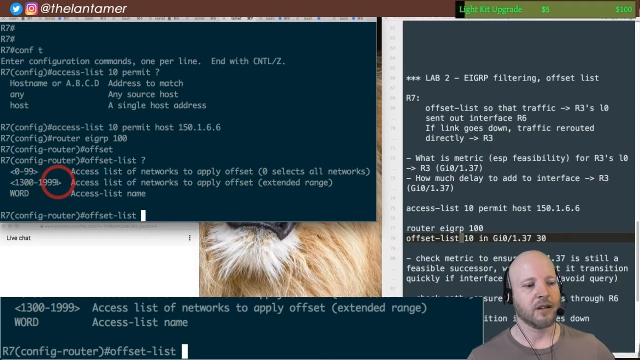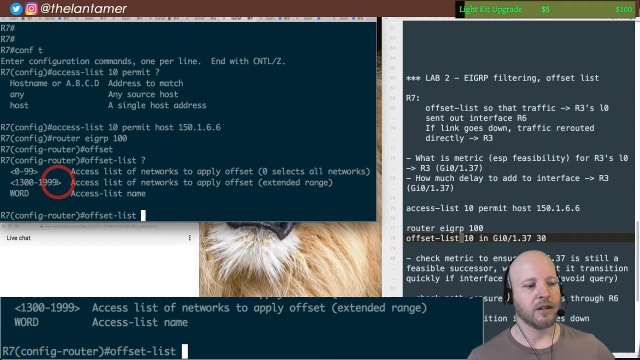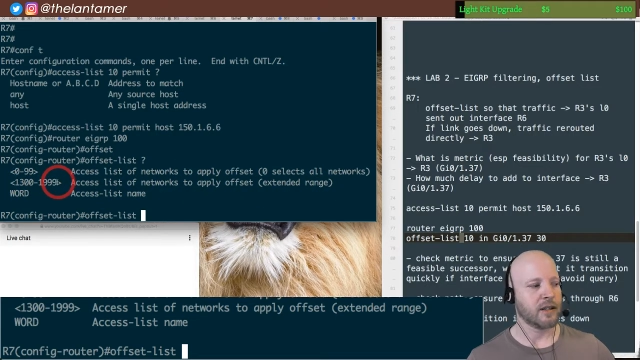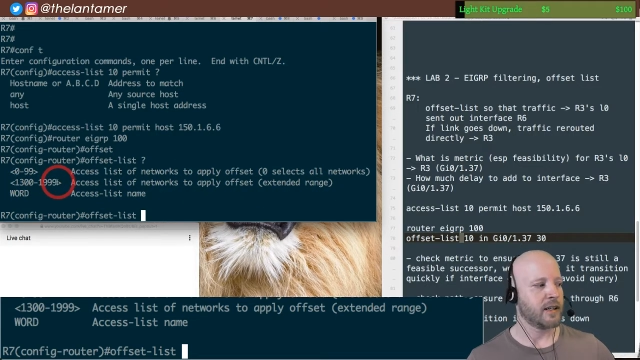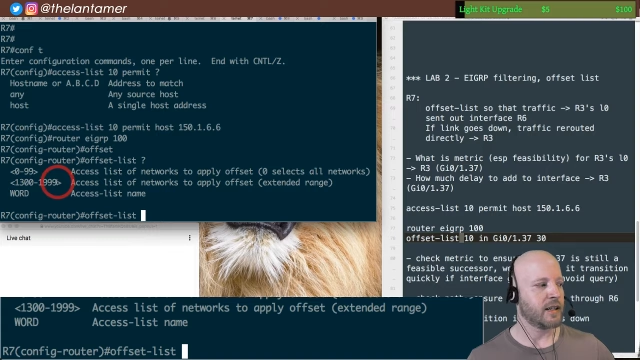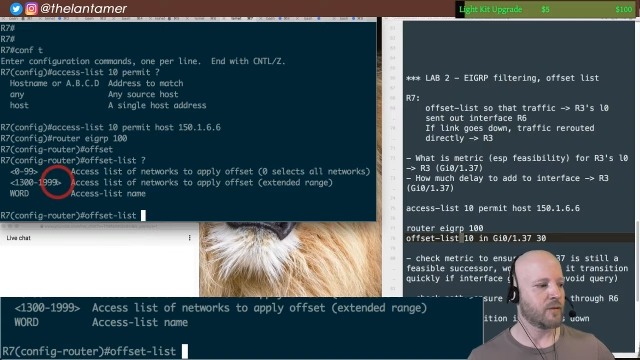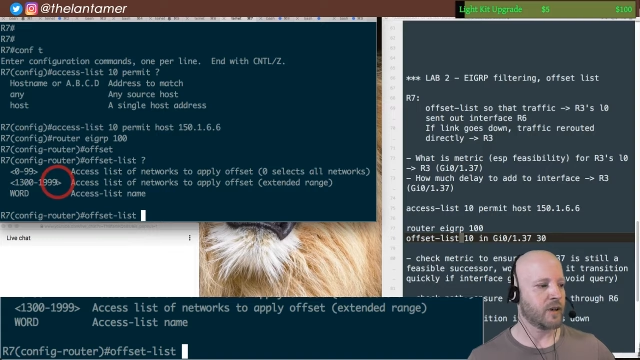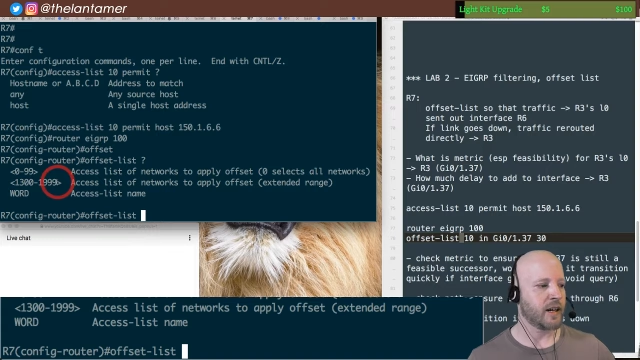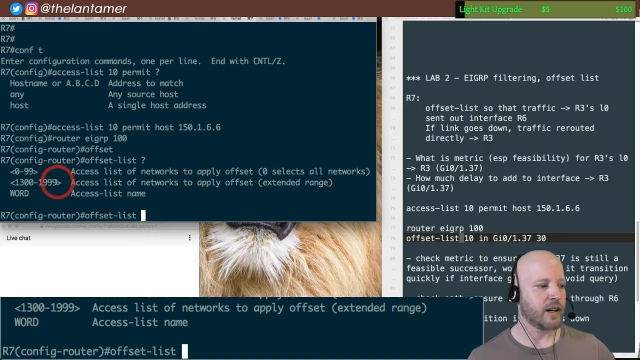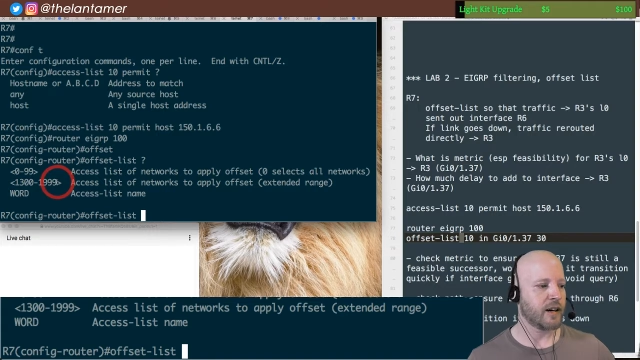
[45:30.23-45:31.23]
Again, we
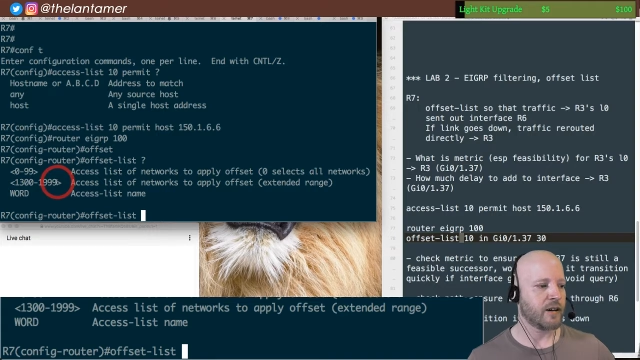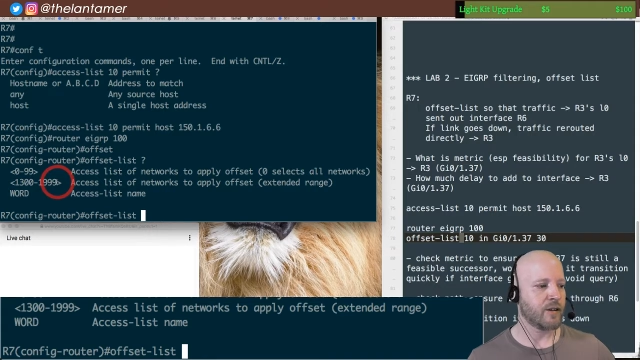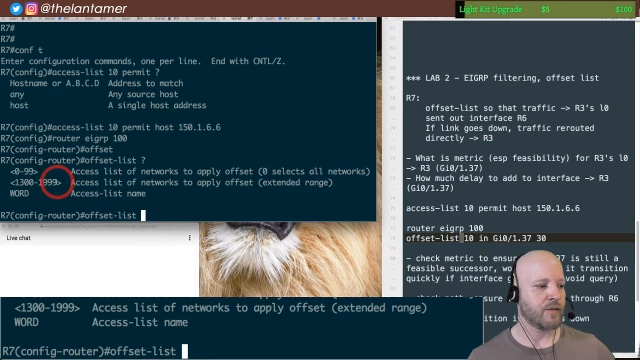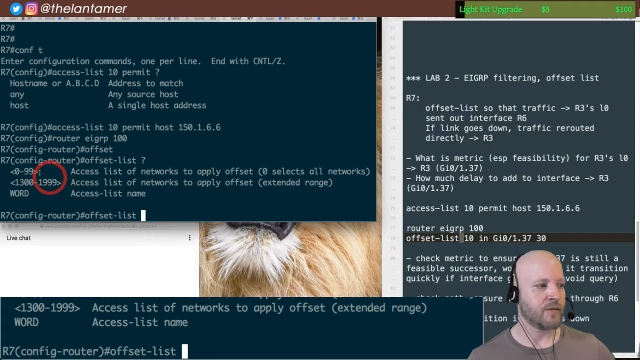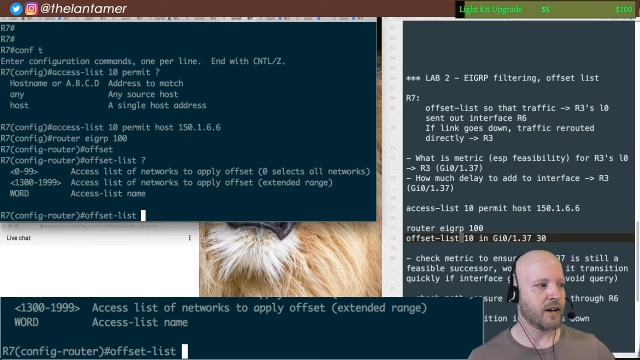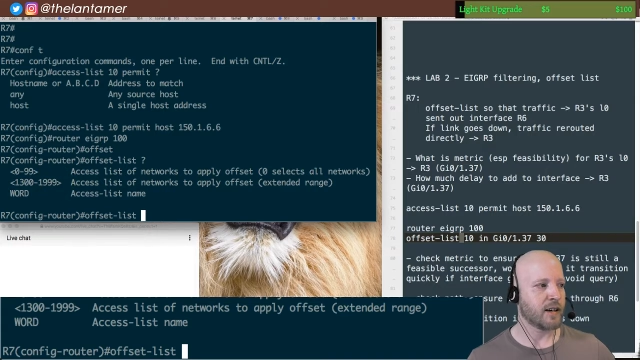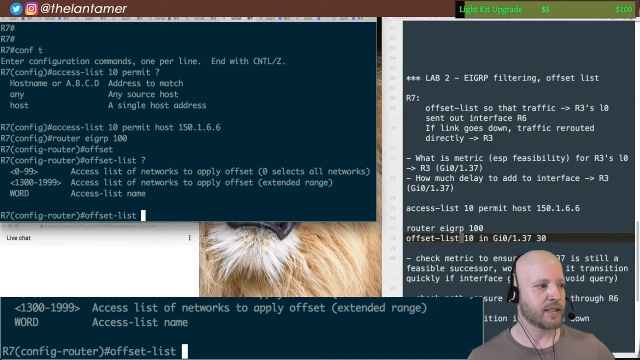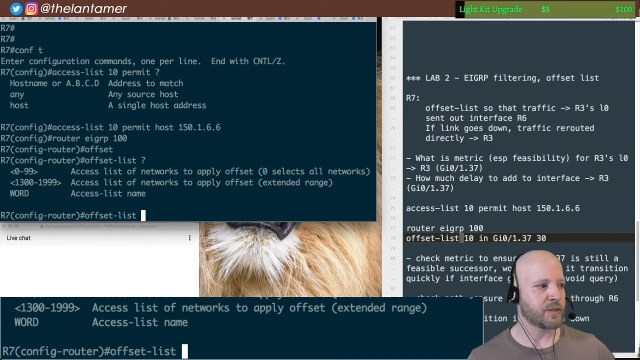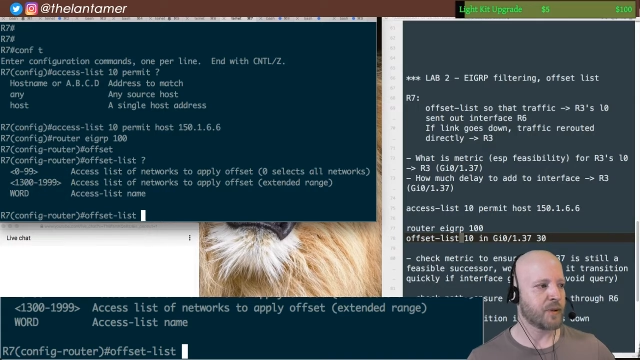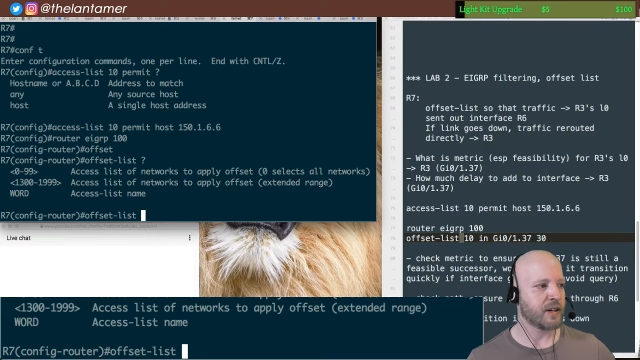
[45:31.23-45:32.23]
have not
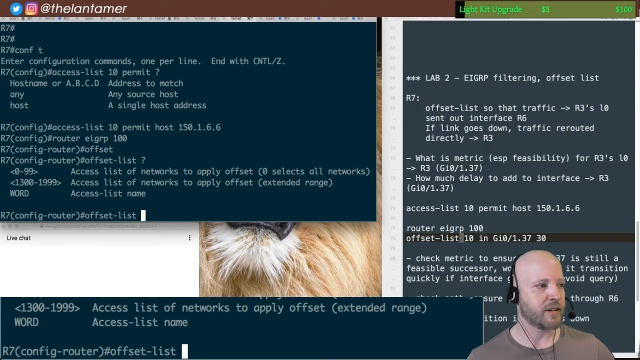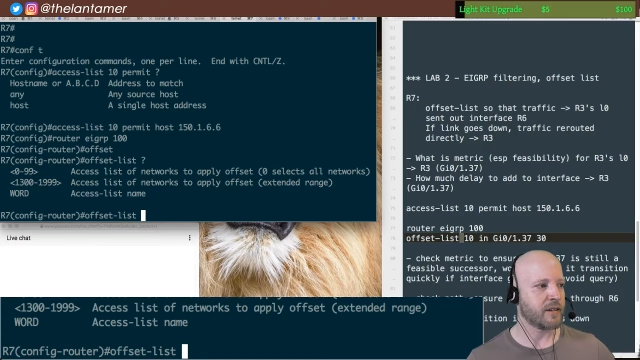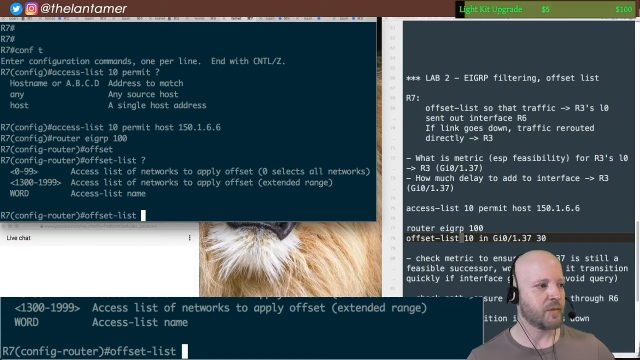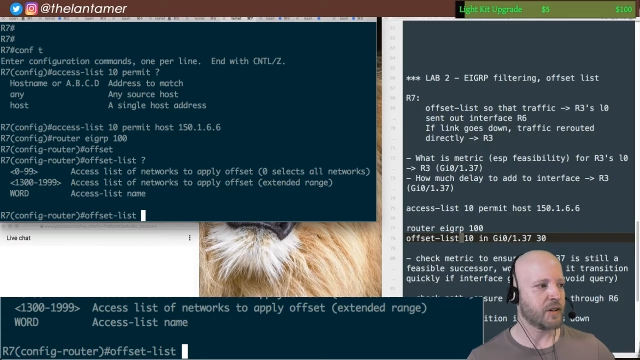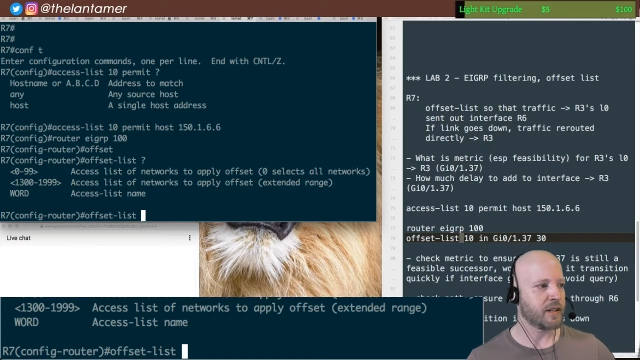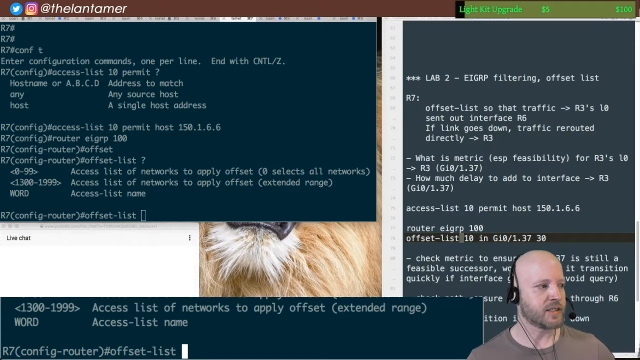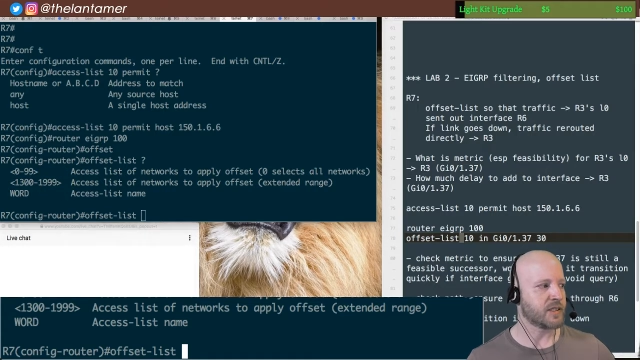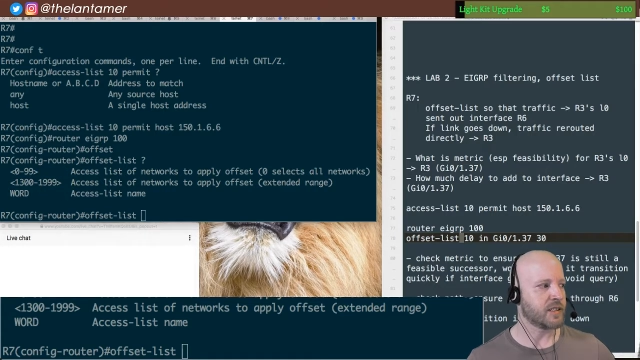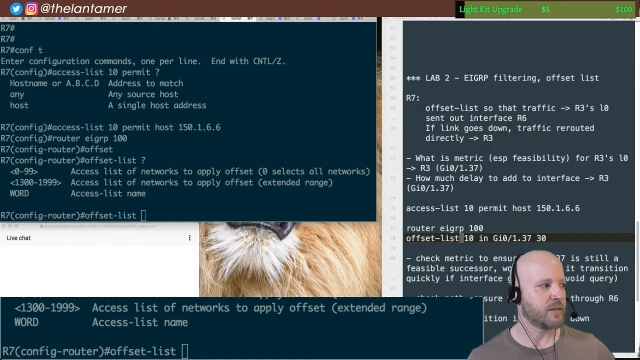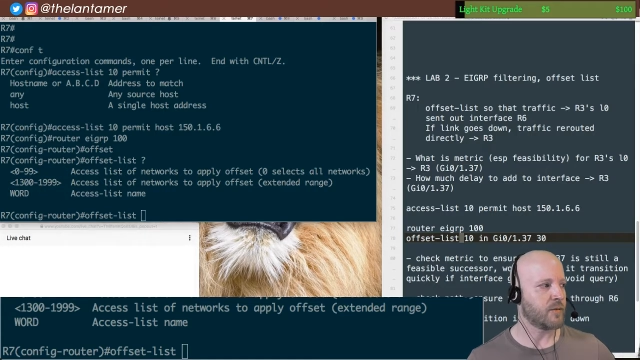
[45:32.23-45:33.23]
expanded, but
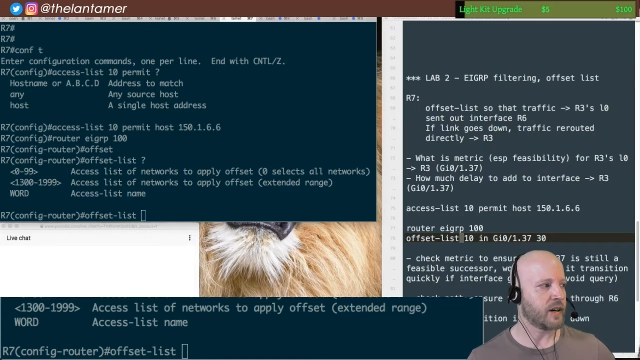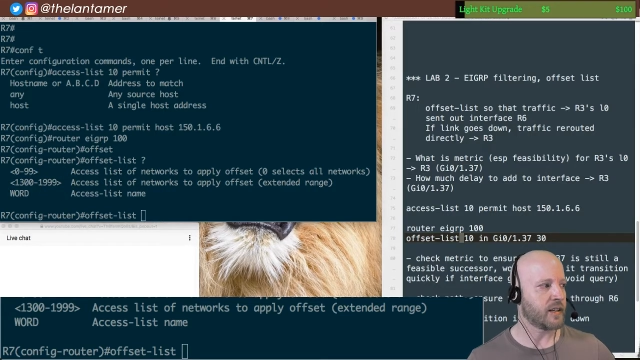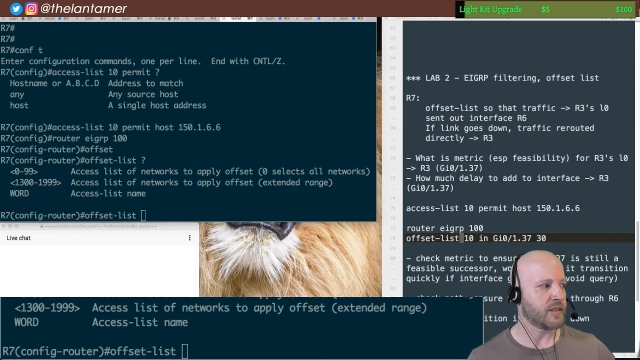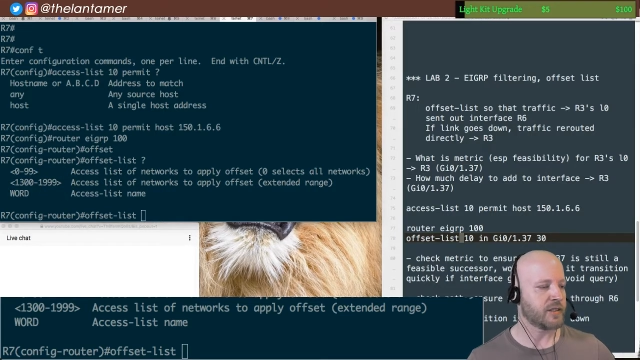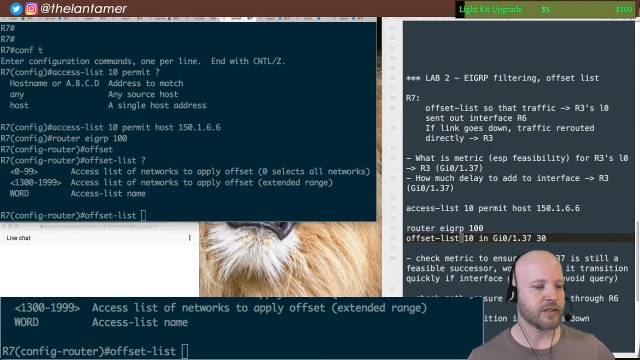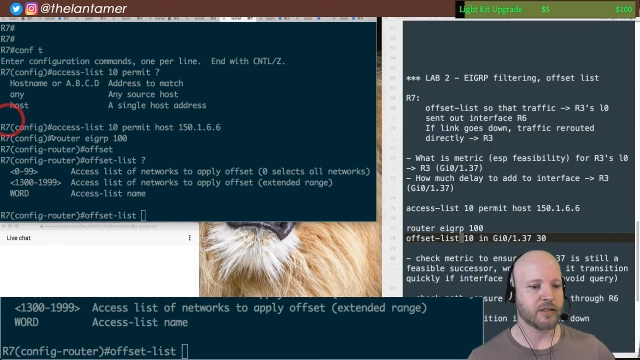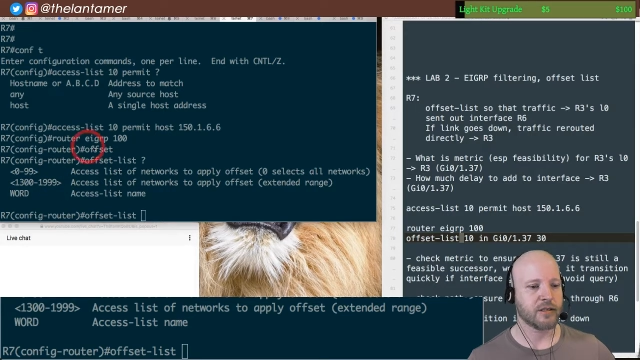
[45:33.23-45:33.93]
extended range.